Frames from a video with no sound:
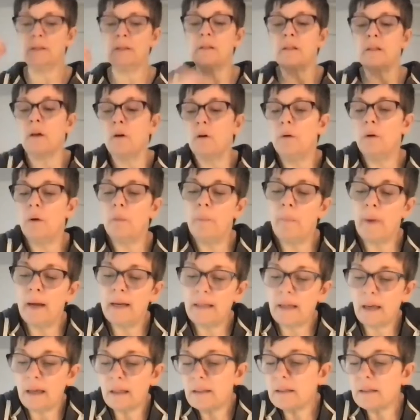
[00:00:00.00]
So my
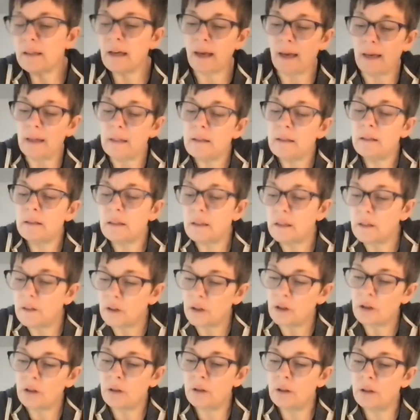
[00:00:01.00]
next guest
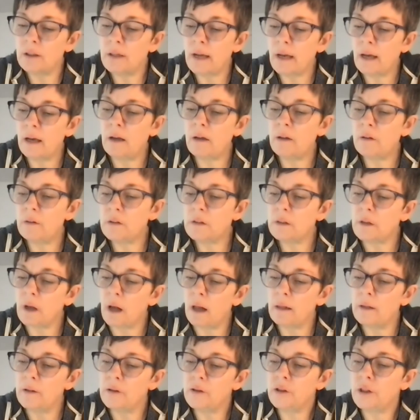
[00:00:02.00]
turned down
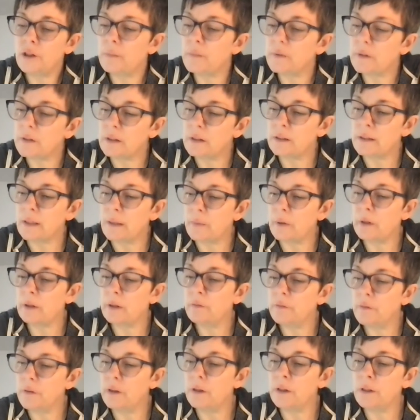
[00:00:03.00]
scholarships to some
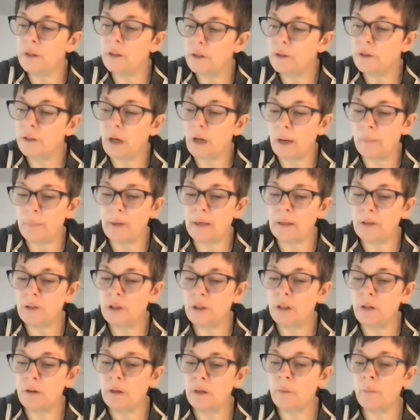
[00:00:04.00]
of the top
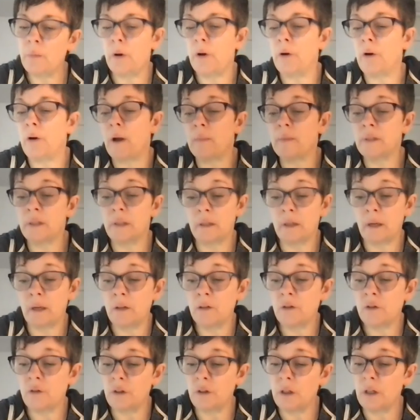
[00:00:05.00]
engineering programs in the
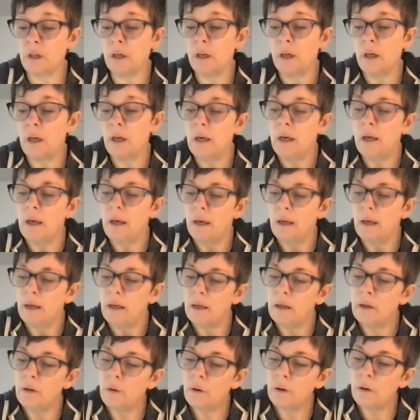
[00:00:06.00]
country
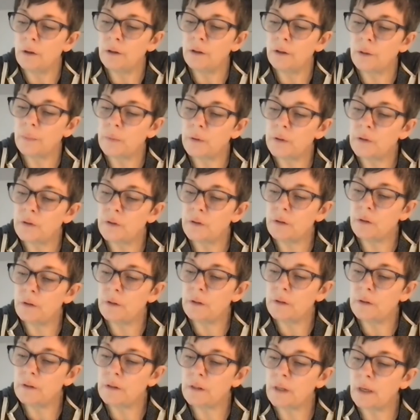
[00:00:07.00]
in order to pursue the
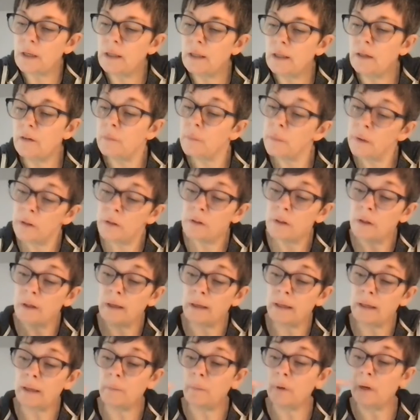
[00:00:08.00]
study of music
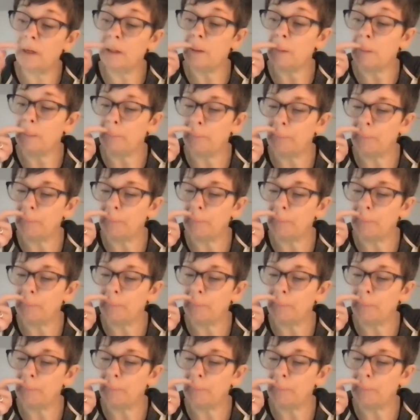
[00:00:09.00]
at NYU.